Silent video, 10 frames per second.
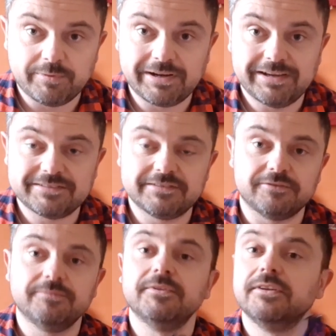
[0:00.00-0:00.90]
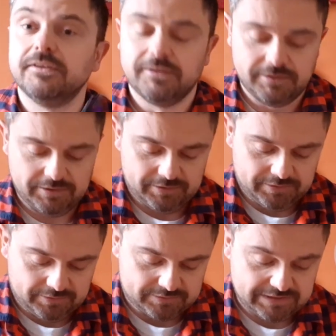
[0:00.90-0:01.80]
my glasses on,
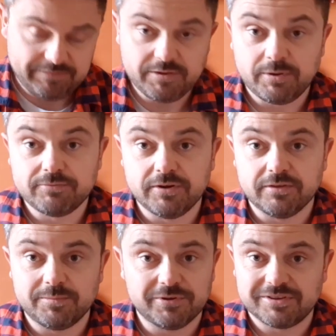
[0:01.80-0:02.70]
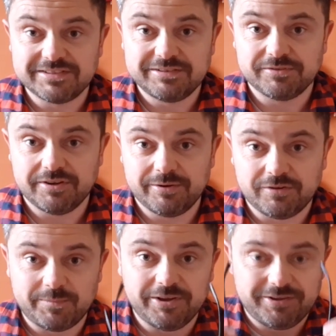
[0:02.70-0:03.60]
because even though I wrote the book, I still don't know it
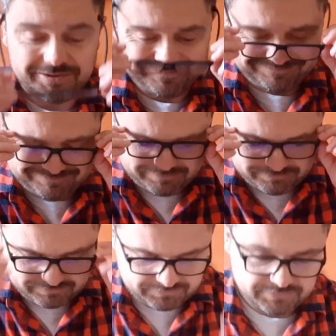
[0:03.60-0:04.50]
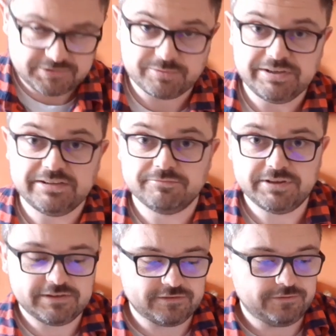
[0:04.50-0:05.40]
off by heart, so I need to read
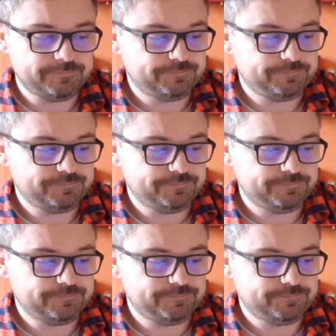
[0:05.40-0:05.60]
it too.